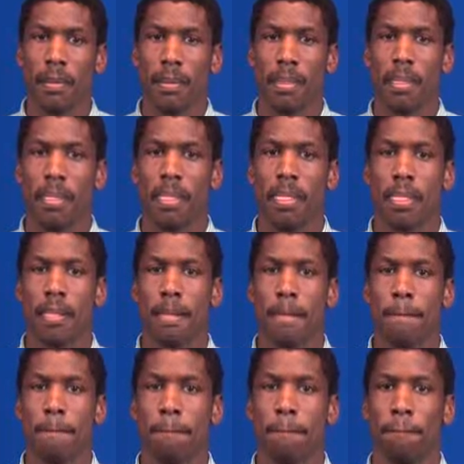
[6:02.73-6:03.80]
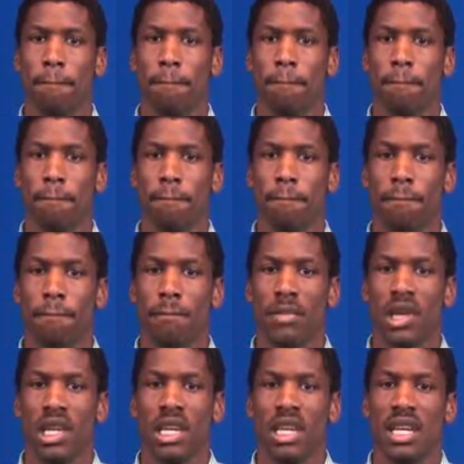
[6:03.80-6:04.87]

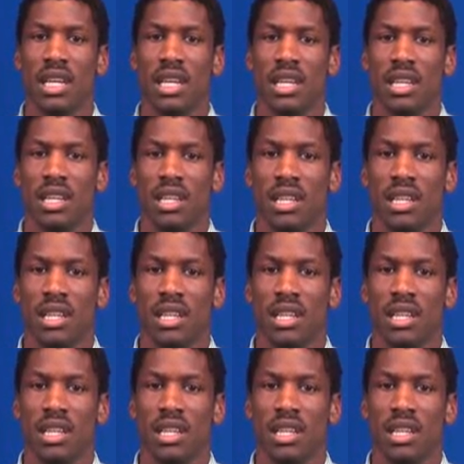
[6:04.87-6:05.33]
Nobody speaks.